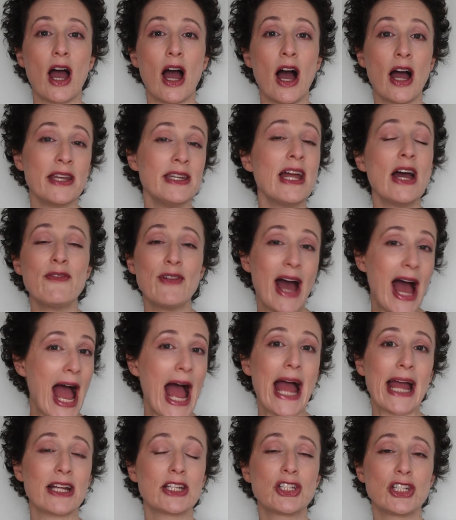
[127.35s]
I never
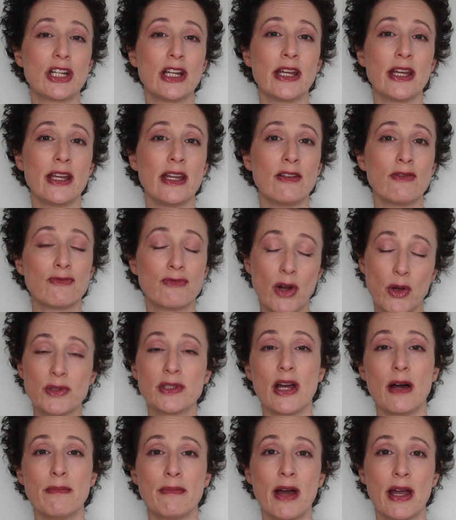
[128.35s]
actually
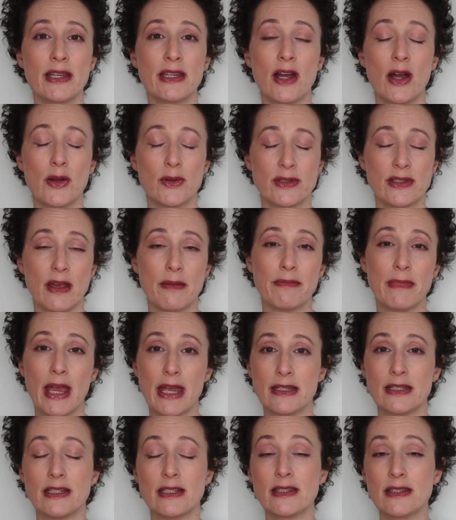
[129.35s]
wrote up my notes and
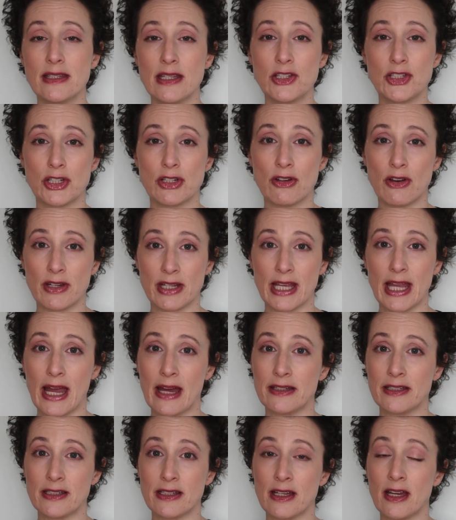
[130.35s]
made a decision on a
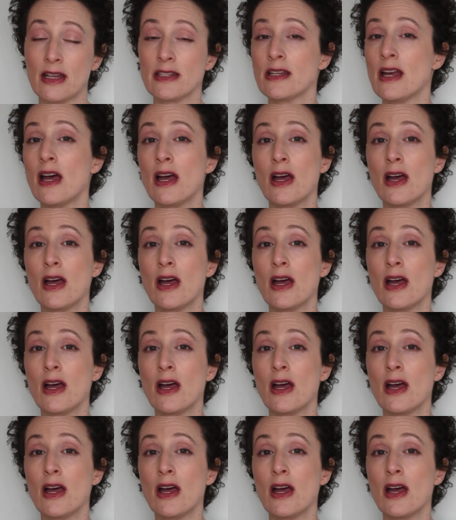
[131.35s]
candidate